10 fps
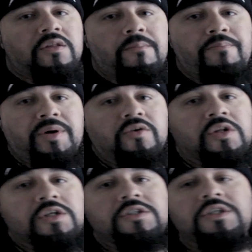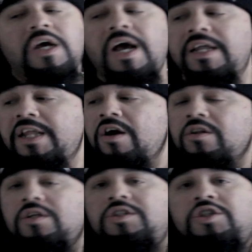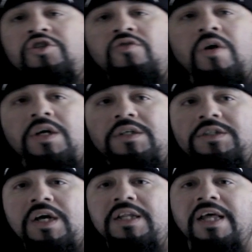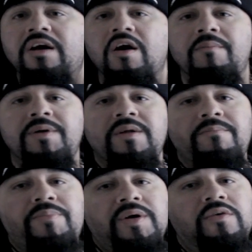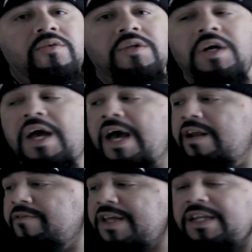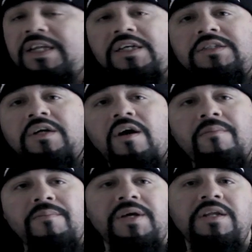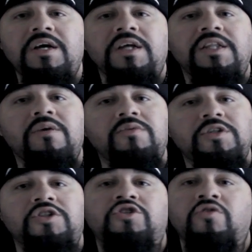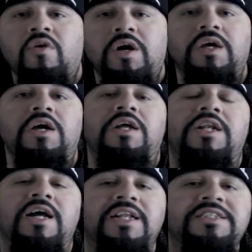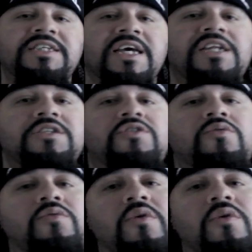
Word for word: the builders, and they are the destroyers. They come in and build, and if they need to come in, they will destroy. Now let's get into